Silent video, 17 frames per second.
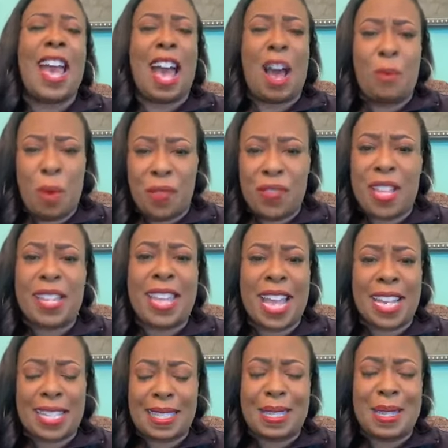I want the
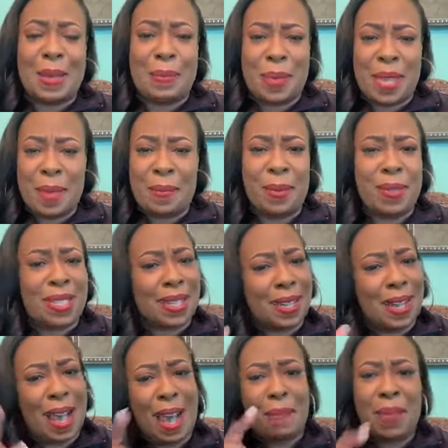next 10 people to
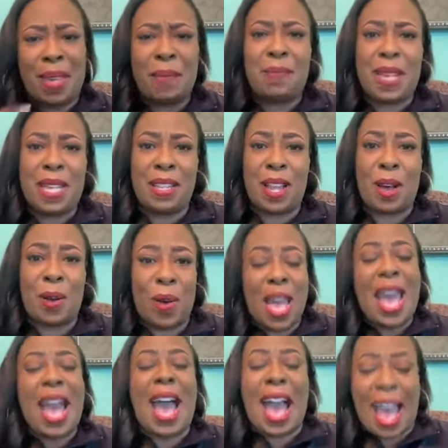comment below,
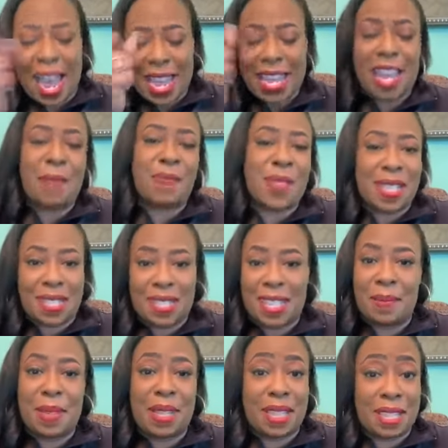I am the
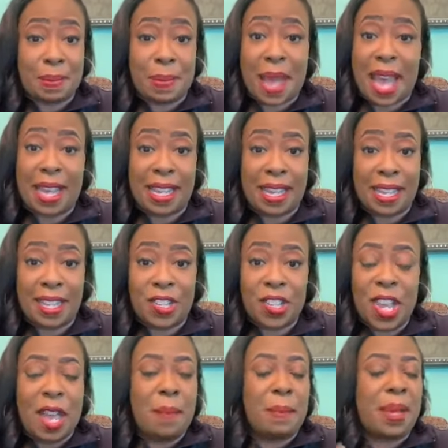stimulus package.